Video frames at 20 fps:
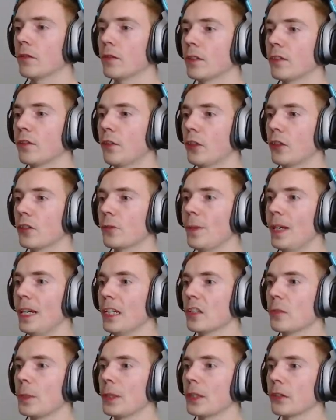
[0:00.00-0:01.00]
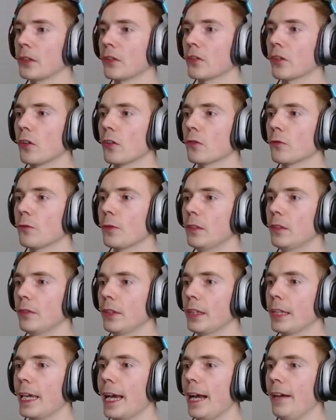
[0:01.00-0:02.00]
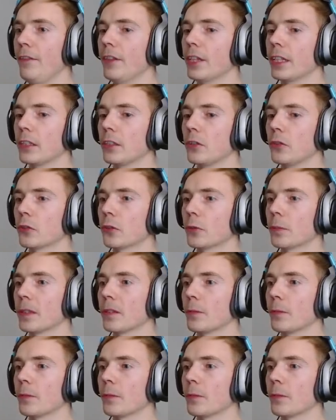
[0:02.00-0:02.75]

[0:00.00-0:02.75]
As far as my experience goes, we don't really have that in Europe as